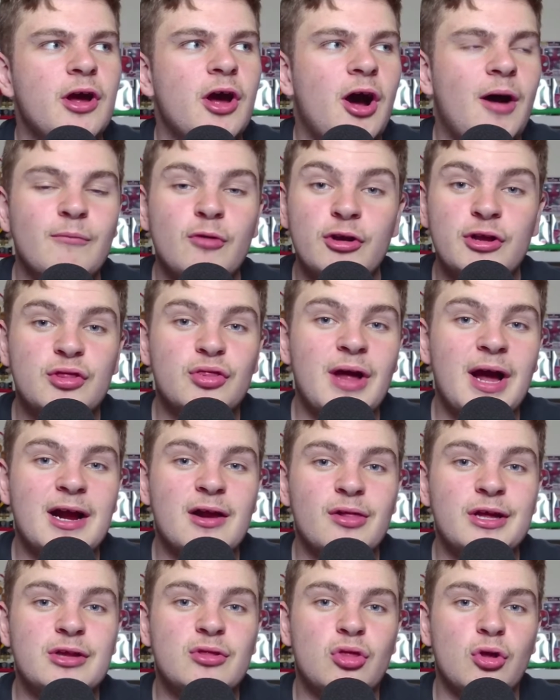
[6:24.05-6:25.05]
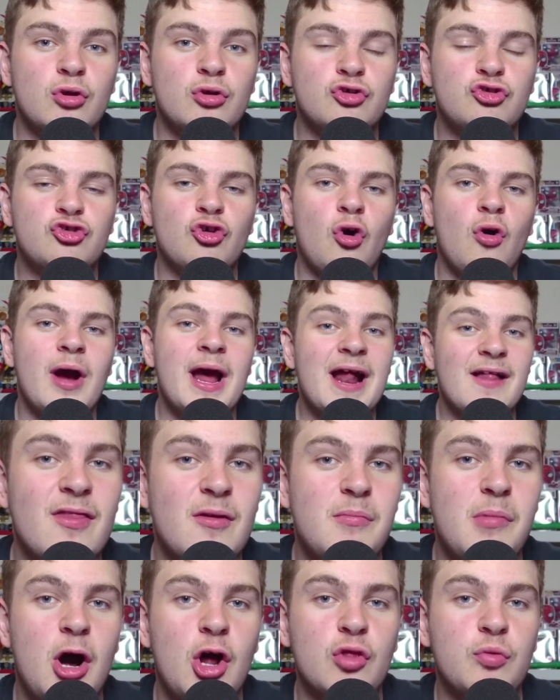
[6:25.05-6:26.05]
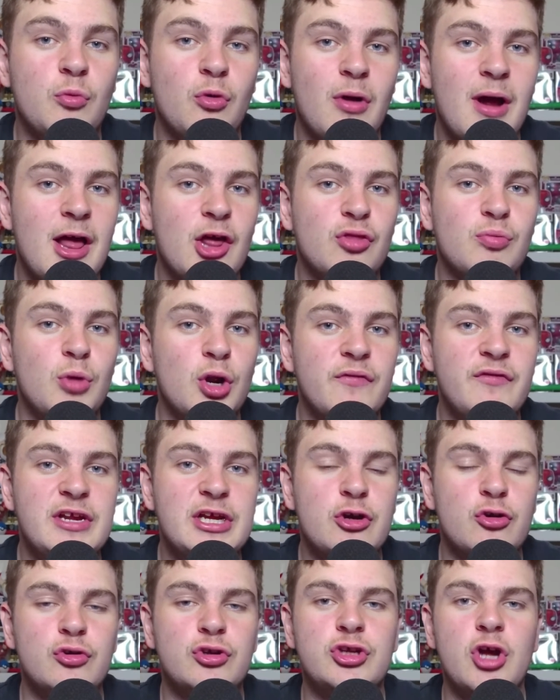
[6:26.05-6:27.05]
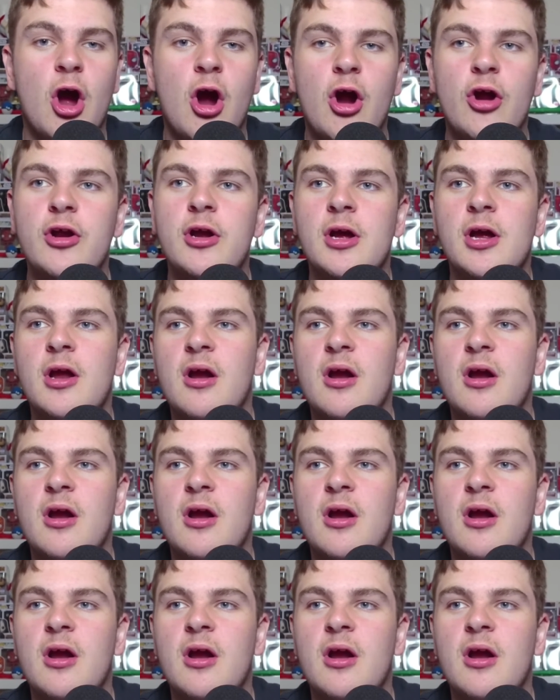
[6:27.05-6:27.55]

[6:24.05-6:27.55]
I'm not exactly too sure how the Miles Morales movie could go.